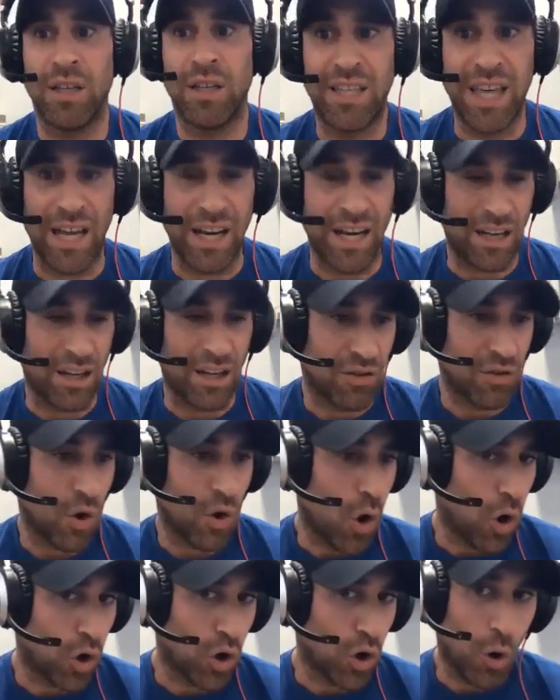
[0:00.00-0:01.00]

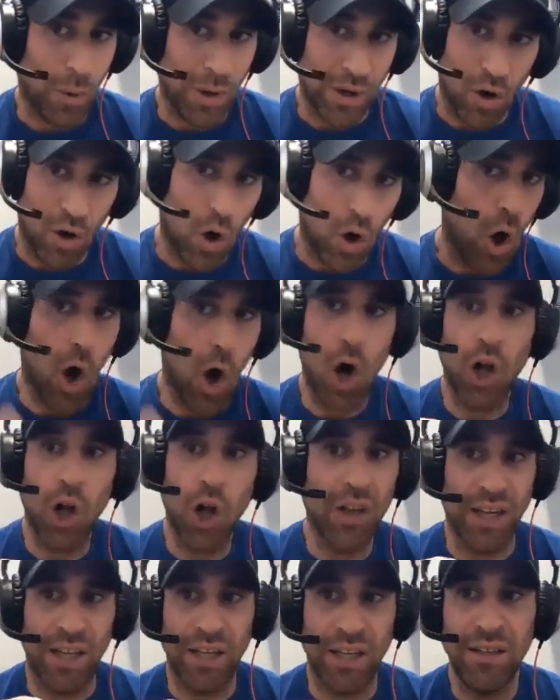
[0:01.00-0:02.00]
going
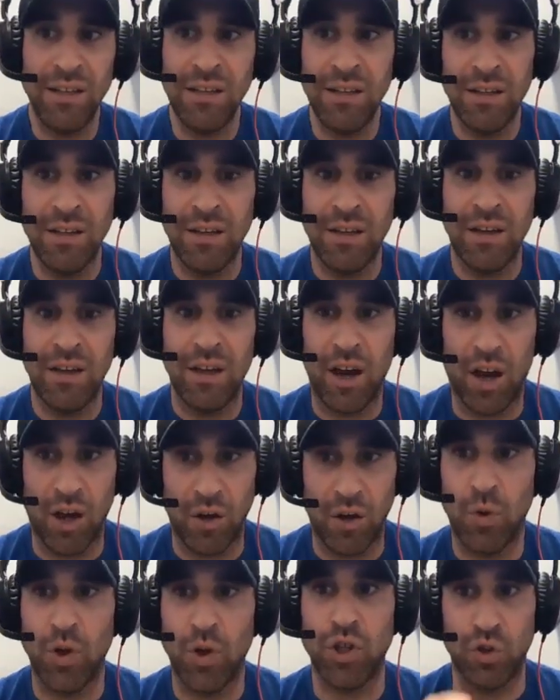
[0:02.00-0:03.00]
all in
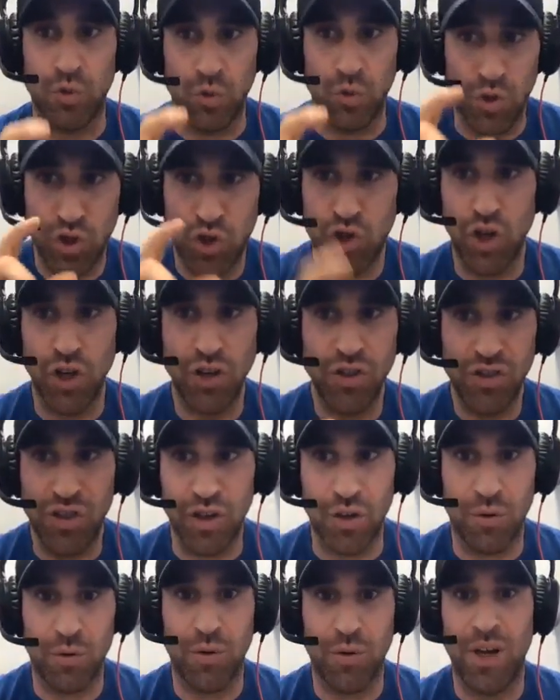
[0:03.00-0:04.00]
on what you should
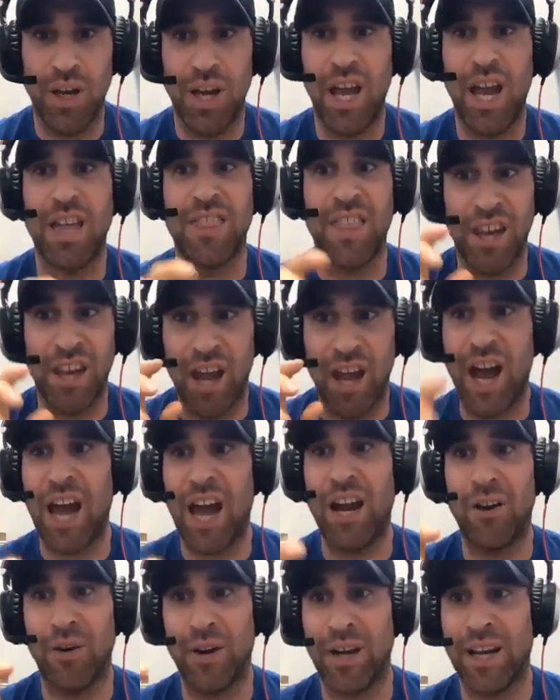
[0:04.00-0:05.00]
do, and then
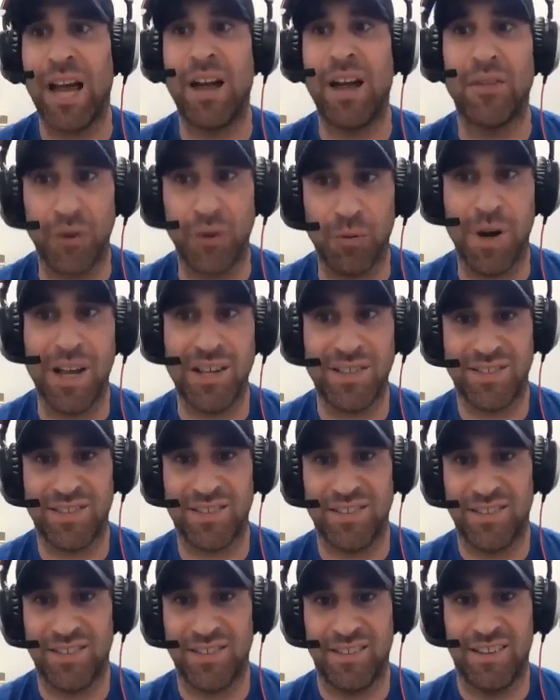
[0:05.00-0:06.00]
hiring out the
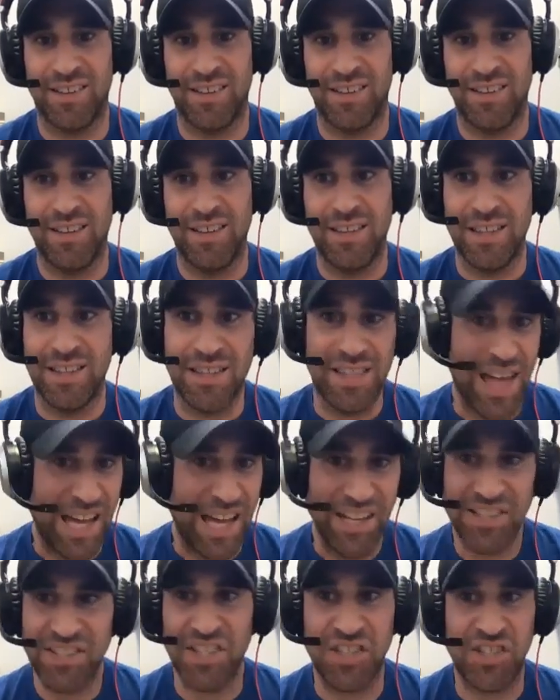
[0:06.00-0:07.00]
rest. That
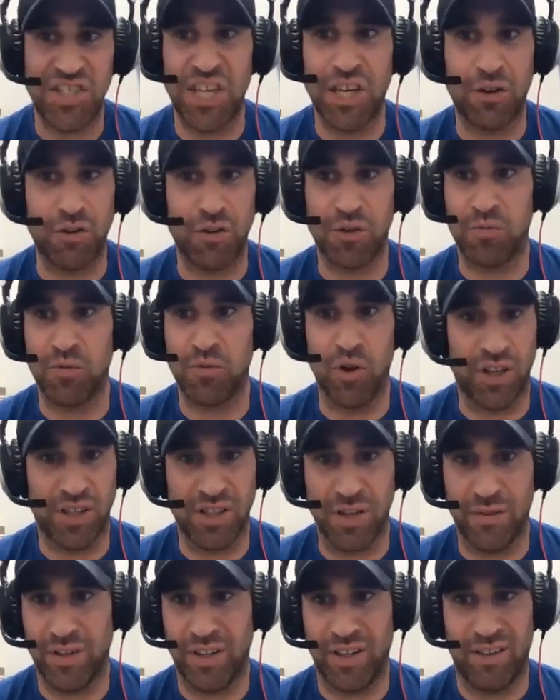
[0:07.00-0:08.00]
is the secret to
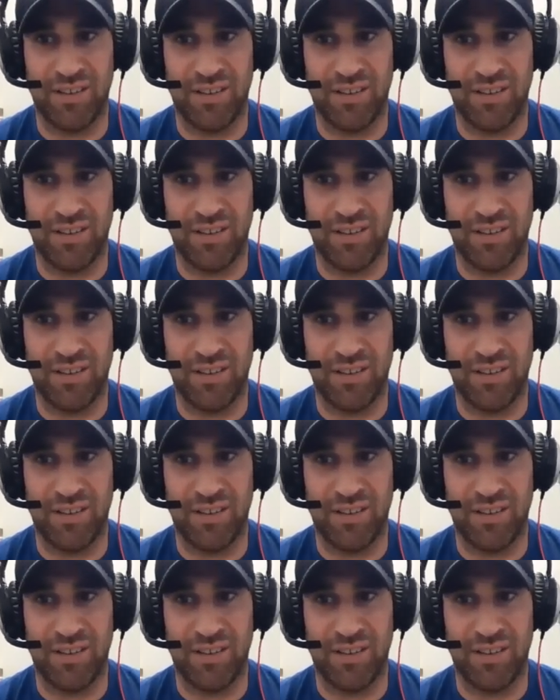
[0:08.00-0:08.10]
productivity.